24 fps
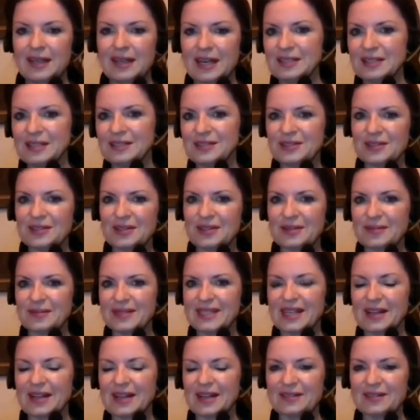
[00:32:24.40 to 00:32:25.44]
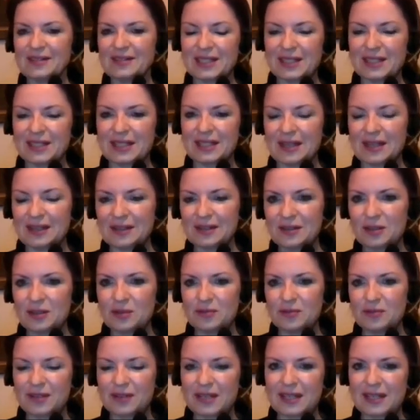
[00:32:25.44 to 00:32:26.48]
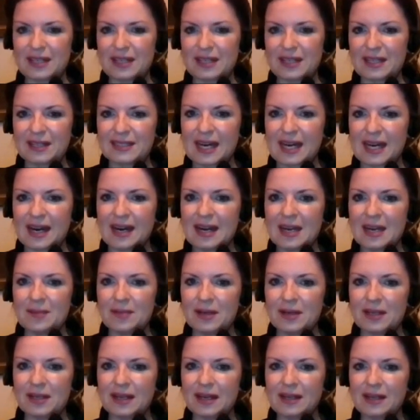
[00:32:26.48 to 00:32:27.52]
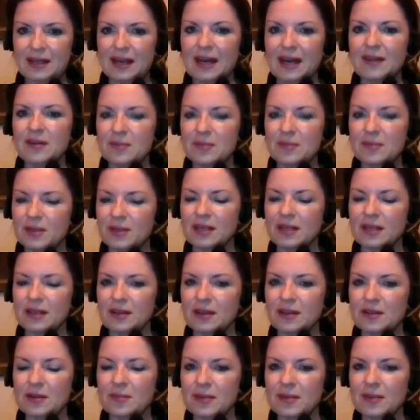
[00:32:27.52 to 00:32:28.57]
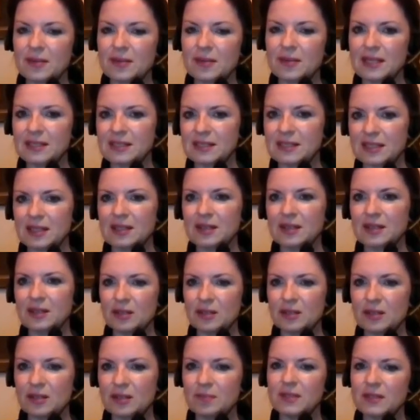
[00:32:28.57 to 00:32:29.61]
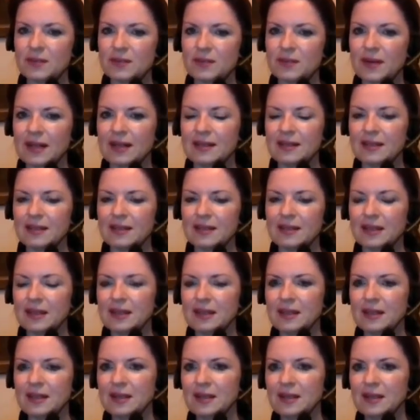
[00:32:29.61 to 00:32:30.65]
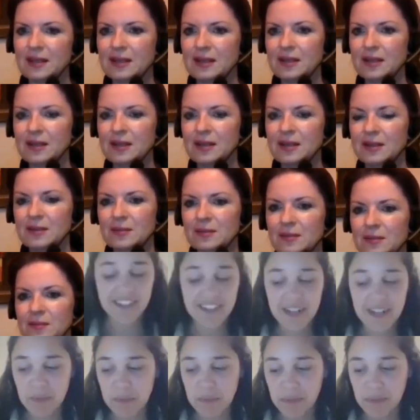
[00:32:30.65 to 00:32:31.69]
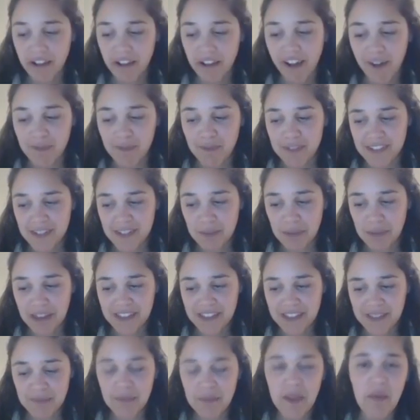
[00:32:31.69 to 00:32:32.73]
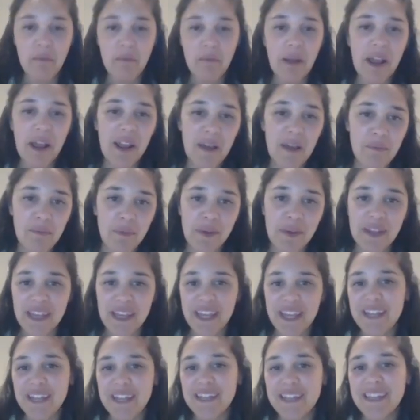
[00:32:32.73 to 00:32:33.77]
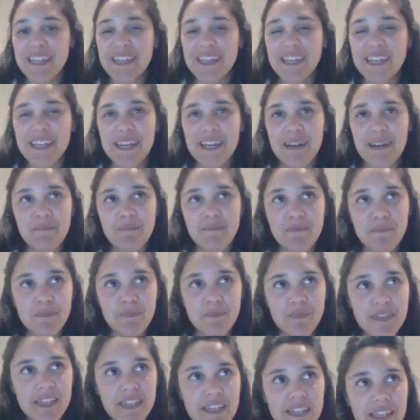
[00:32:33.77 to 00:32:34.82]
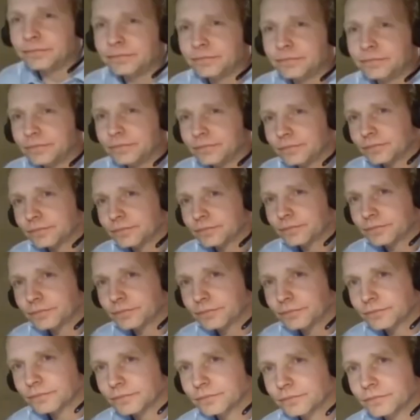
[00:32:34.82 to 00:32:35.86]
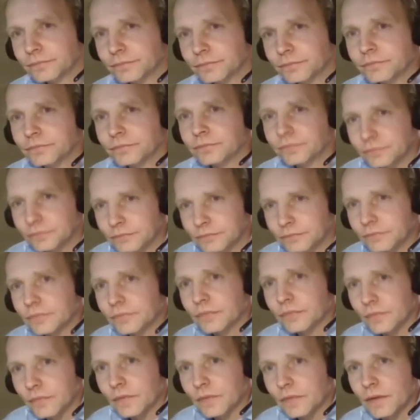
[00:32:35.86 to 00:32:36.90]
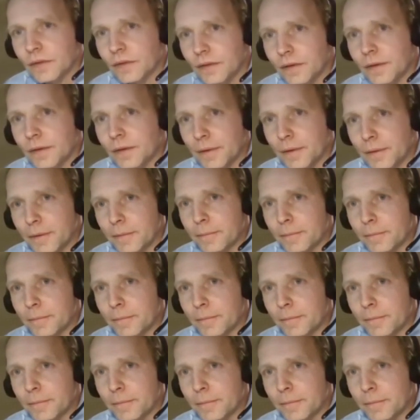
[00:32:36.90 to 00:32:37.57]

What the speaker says: injure themselves and then hopefully they'll die. But I would put it in other places in the coop as well, I think. Sounds a little bit macabre, doesn't it? Bless them. But I like putting it in the dust bath as well. So at least the dust themselves with it